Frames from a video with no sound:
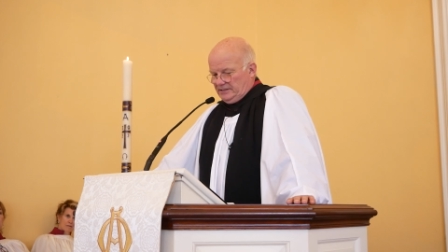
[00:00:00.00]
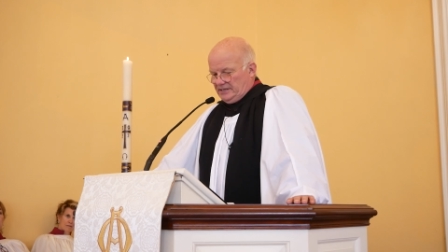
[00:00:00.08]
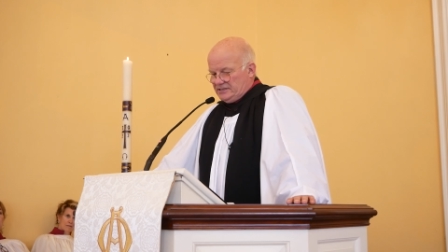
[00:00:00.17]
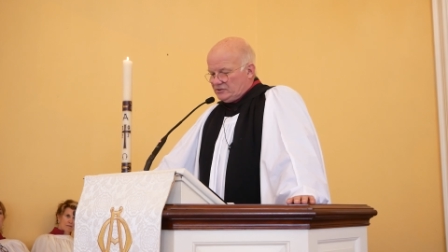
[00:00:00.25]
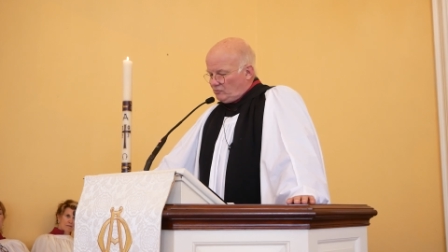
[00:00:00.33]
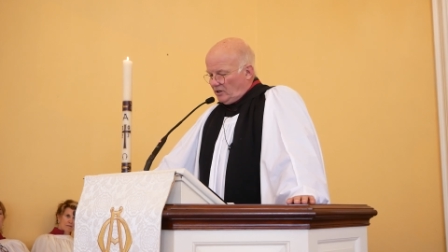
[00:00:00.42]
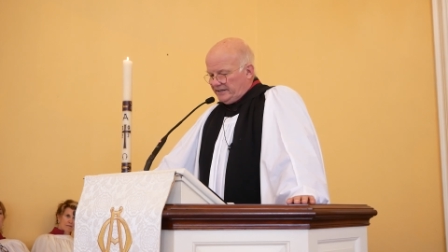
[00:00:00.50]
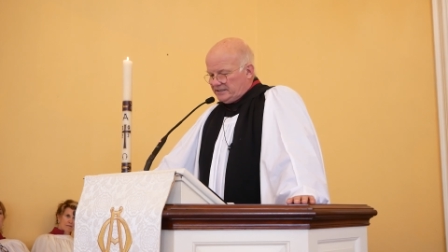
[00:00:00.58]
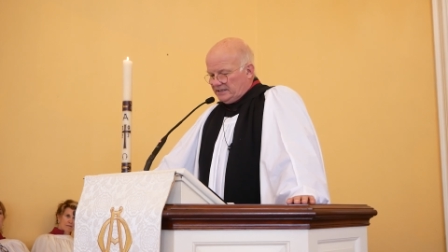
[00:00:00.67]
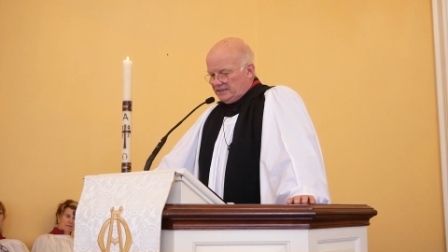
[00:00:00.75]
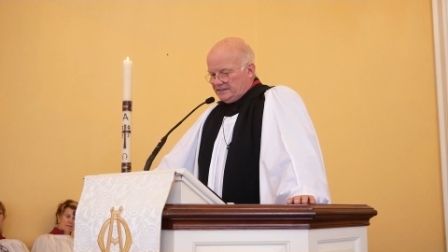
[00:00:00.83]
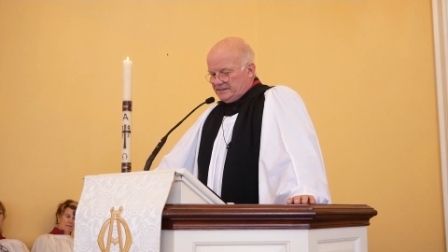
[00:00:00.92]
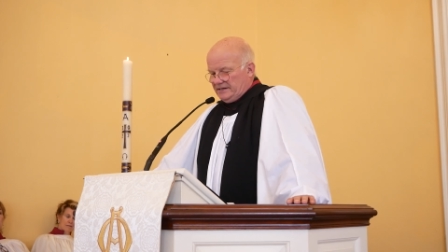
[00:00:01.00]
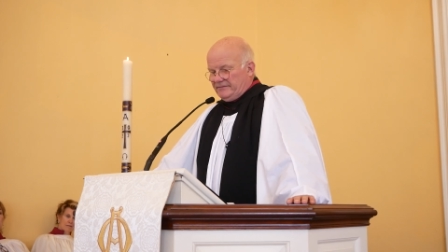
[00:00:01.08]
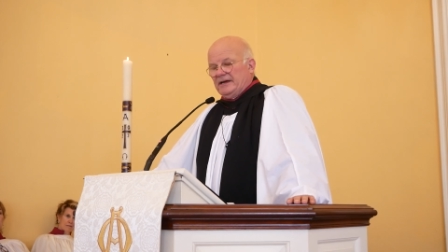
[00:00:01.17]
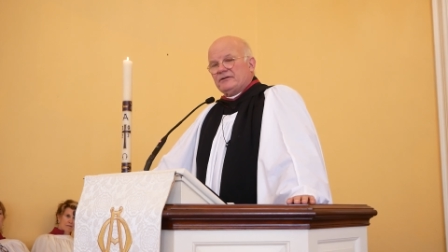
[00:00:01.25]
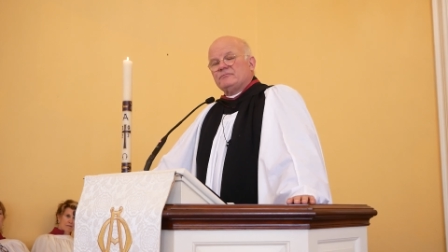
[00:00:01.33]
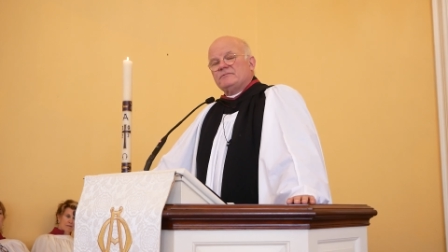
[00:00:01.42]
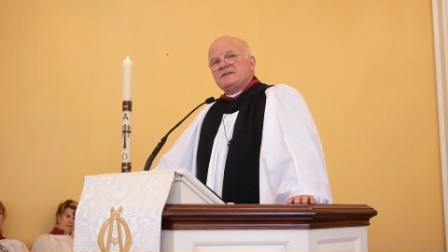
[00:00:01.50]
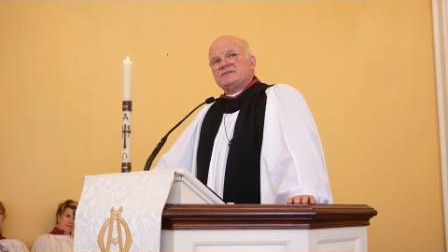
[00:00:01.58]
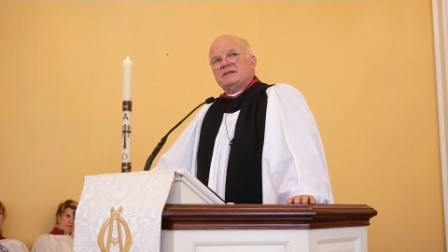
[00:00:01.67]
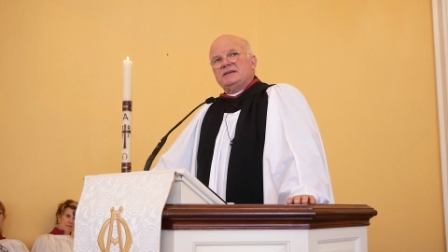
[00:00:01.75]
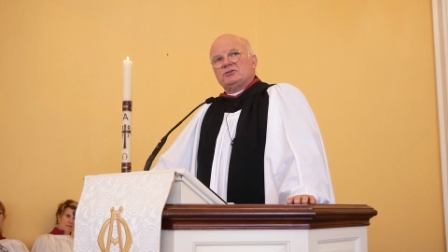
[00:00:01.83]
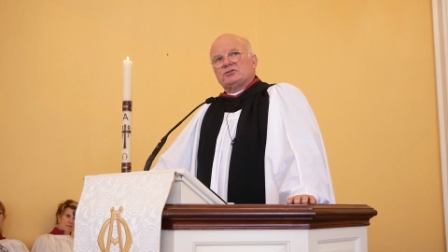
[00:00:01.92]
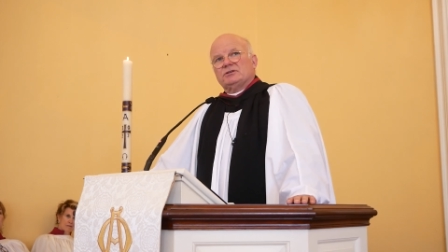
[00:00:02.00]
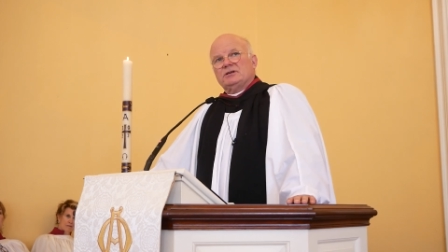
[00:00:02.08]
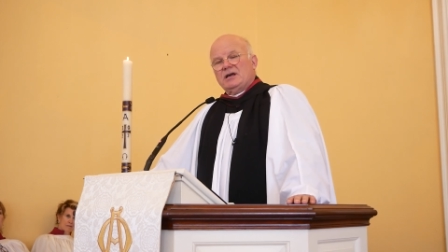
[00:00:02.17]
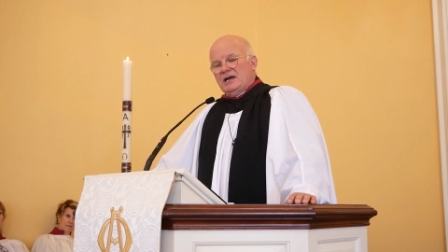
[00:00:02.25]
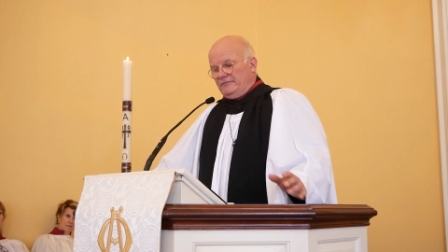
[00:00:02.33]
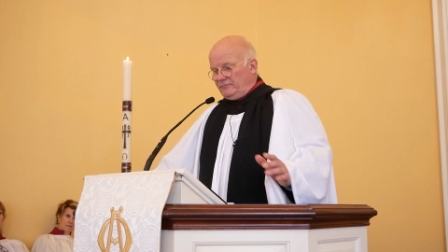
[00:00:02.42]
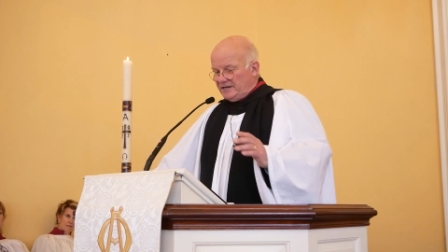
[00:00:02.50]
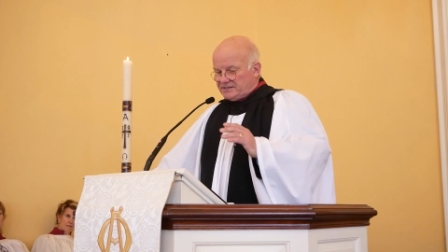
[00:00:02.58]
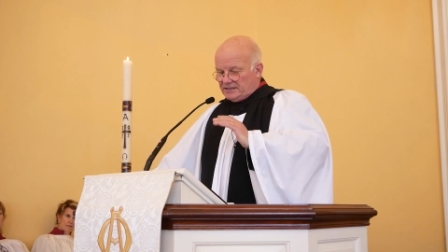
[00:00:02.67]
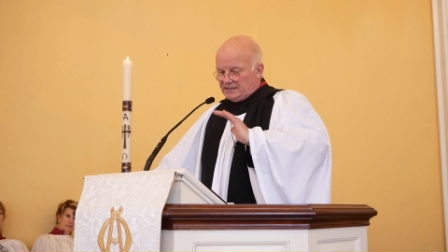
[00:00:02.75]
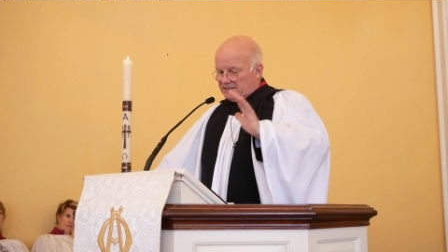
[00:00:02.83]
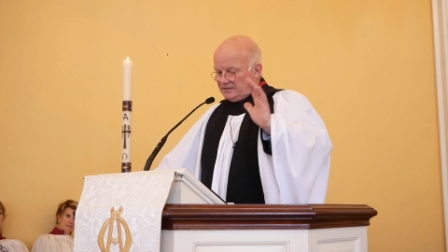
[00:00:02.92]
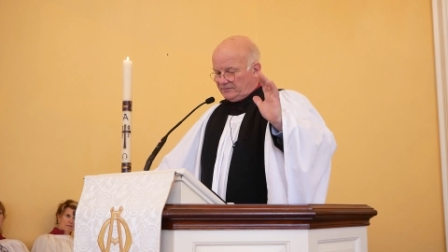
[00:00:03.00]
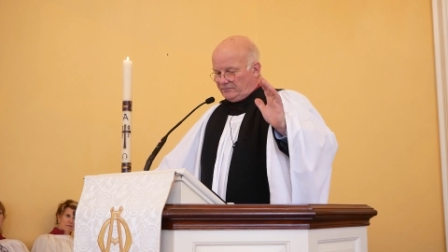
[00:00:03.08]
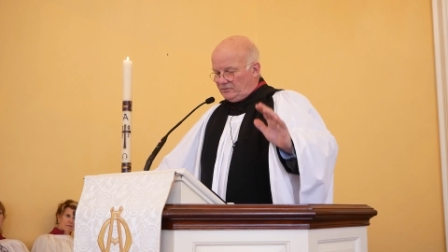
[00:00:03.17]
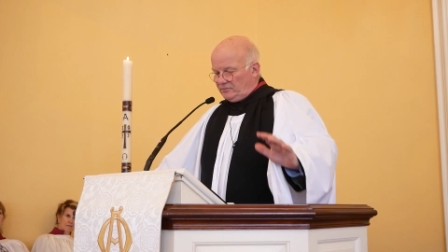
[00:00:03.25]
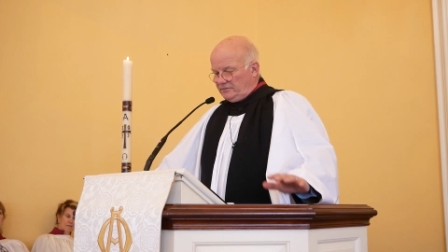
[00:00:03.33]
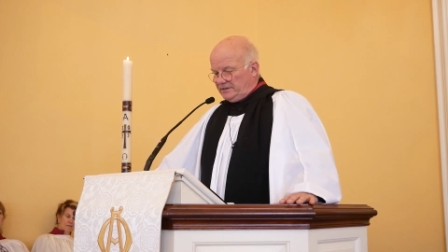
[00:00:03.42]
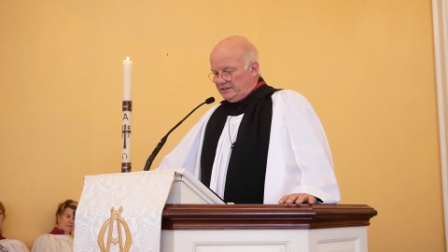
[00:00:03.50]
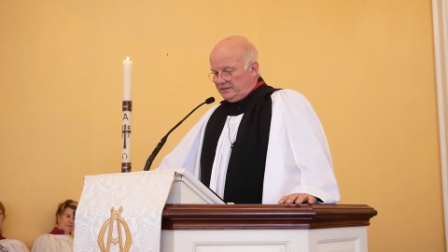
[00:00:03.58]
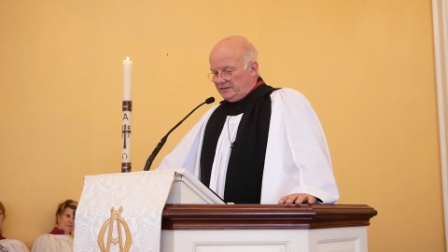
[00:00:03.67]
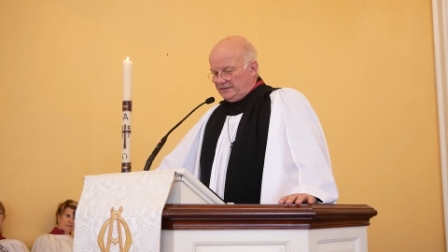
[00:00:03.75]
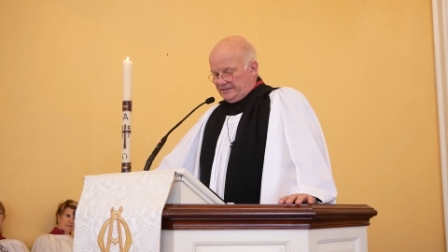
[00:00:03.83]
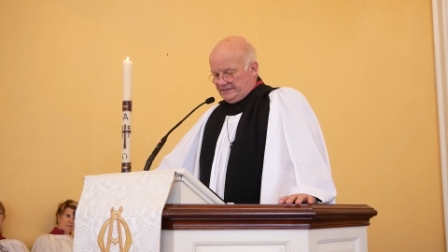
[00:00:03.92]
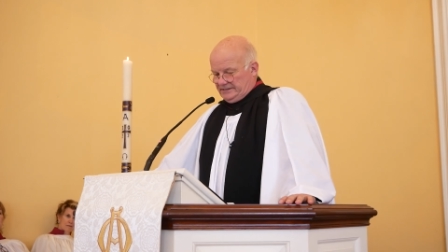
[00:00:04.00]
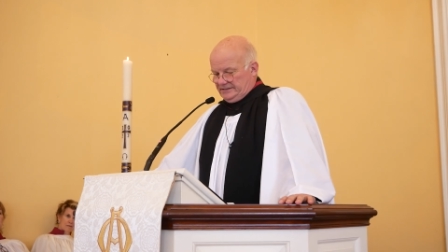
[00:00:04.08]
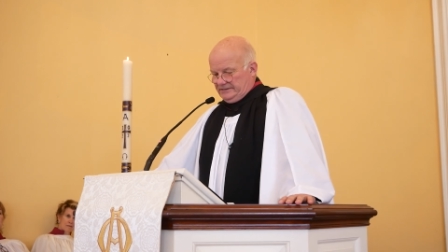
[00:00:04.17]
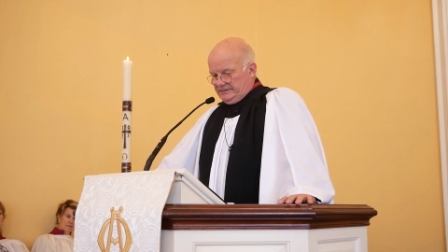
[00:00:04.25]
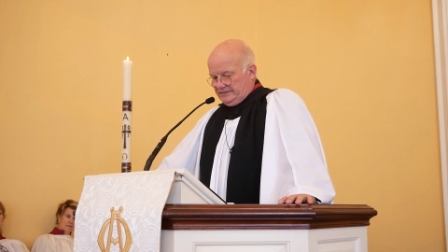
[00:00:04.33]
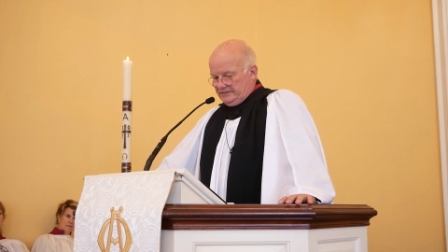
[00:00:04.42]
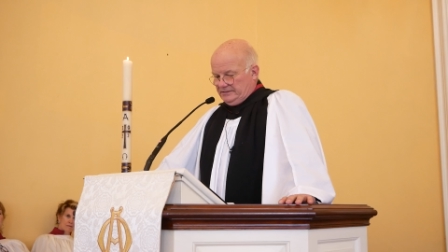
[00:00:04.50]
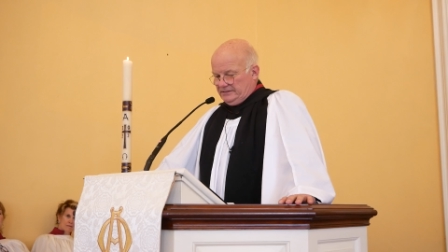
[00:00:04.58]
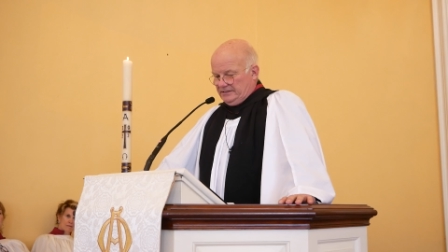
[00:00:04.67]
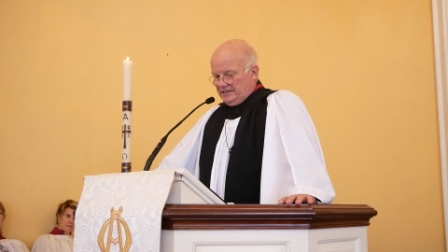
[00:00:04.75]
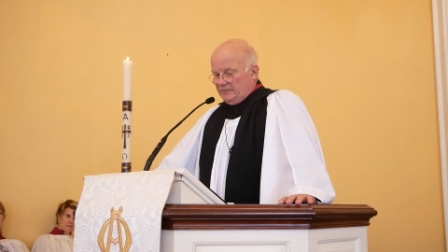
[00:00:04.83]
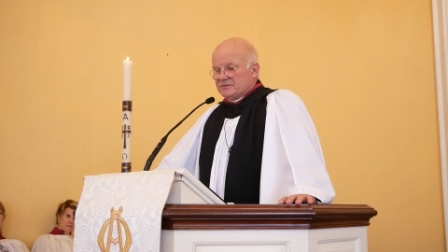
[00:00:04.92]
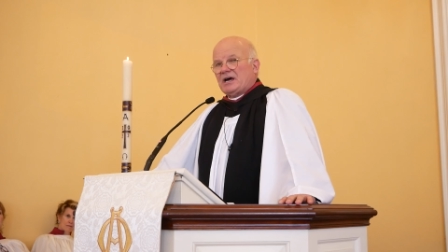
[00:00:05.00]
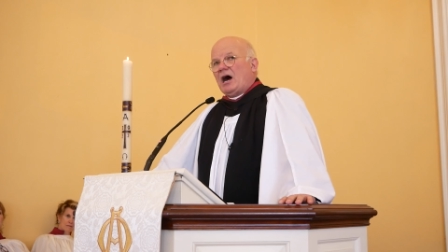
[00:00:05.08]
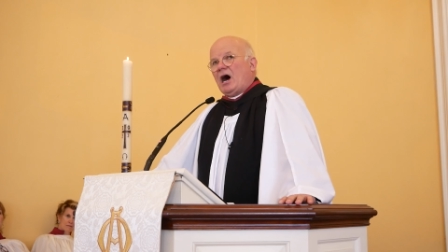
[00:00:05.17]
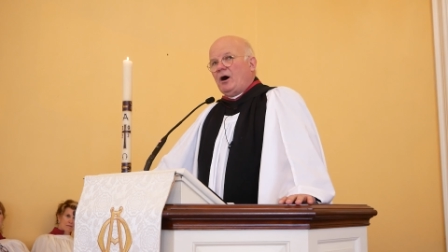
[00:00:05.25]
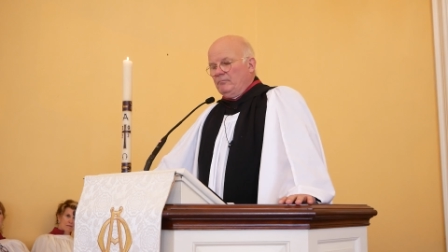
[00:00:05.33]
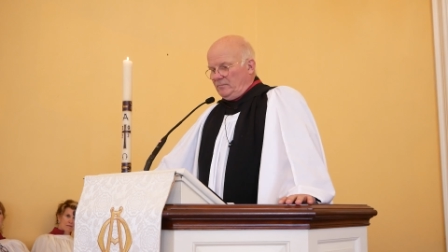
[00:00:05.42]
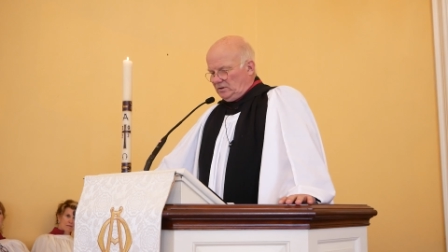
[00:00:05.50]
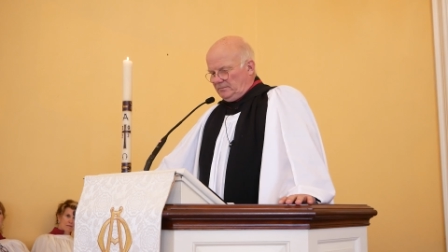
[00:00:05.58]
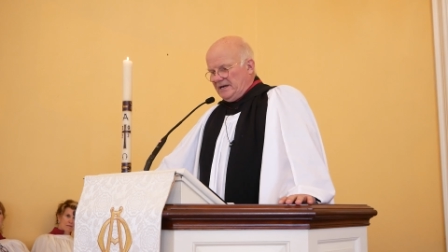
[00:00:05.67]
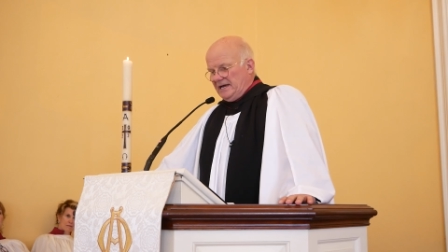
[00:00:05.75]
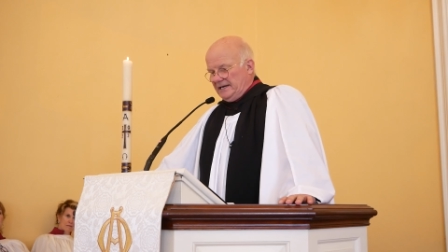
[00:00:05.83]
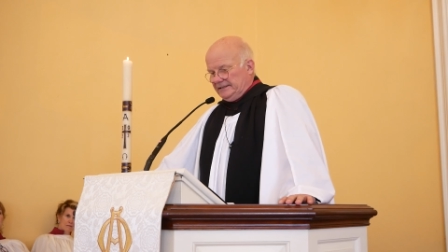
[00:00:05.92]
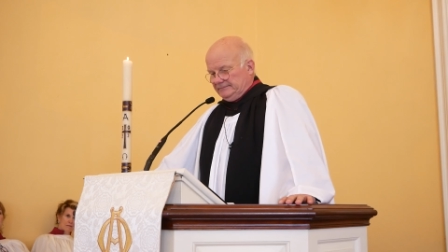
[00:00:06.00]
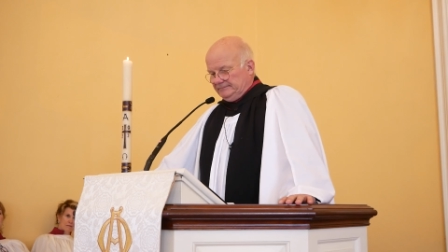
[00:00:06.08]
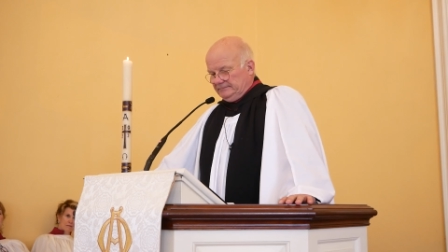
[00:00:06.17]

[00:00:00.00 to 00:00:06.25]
His writings have had resonation, have resonated through the years. He was a humble man.